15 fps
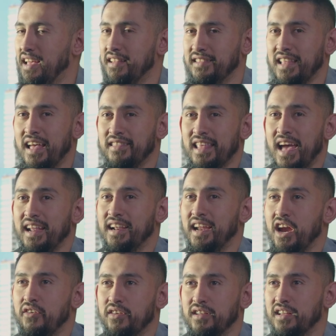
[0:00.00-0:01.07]
That
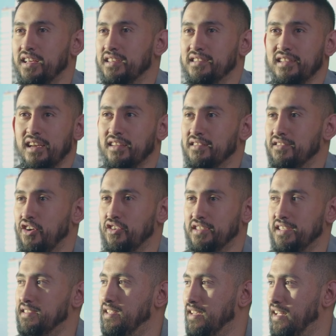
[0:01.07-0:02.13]
inherently is like
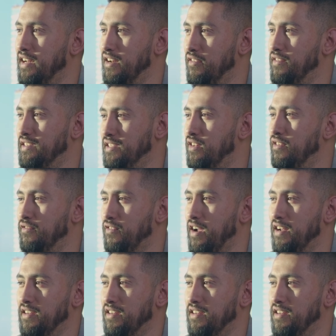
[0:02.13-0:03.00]
artistic in and of itself, right?